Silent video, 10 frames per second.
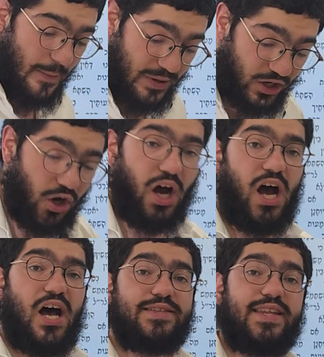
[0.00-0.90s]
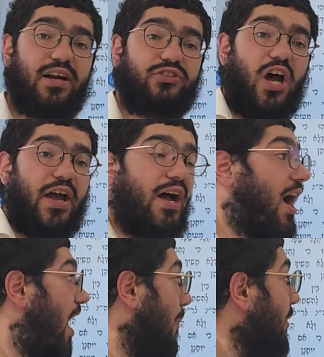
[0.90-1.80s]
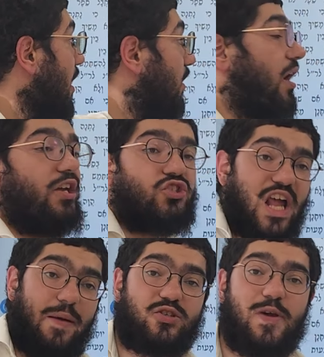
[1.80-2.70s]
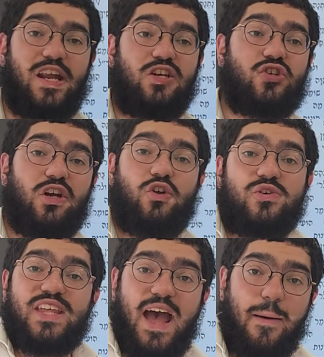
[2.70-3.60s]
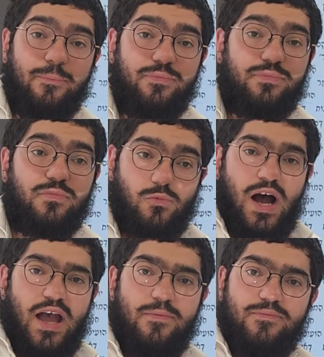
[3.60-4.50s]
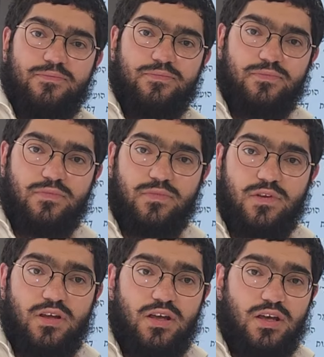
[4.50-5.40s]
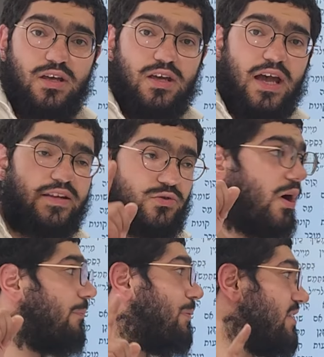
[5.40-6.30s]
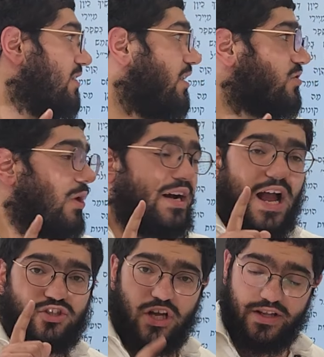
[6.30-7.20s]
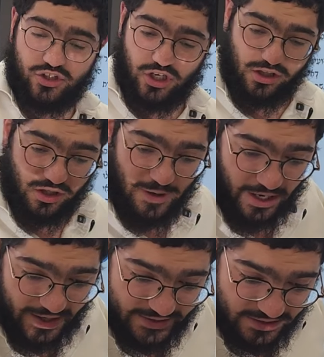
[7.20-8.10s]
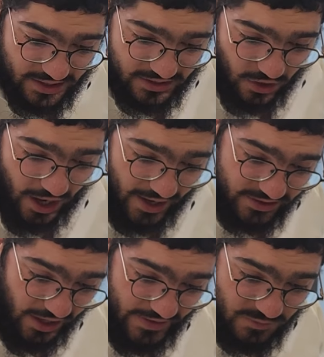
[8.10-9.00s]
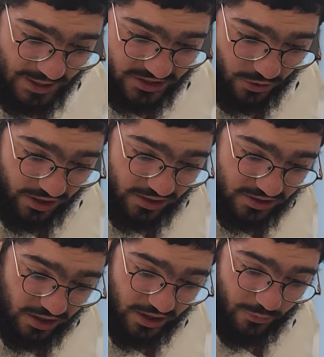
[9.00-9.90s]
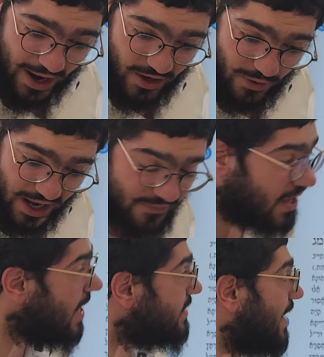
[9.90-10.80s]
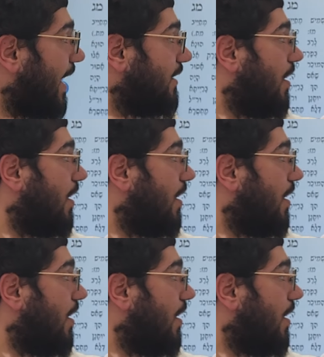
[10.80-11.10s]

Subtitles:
because they're tied up, lo yishtamish b'hem, he shouldn't use them. Why? And there's one Rashi on this shtickle Gemara, and it's on this piece, so we're going to learn it right away. Second